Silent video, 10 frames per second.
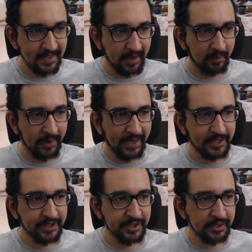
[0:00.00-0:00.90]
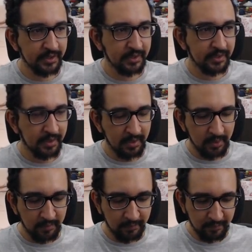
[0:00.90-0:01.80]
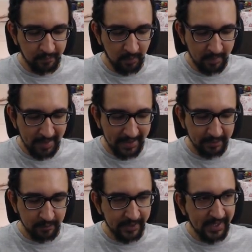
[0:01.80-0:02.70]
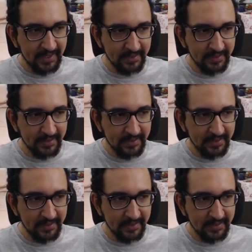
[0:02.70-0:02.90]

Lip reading: arrange 4x3.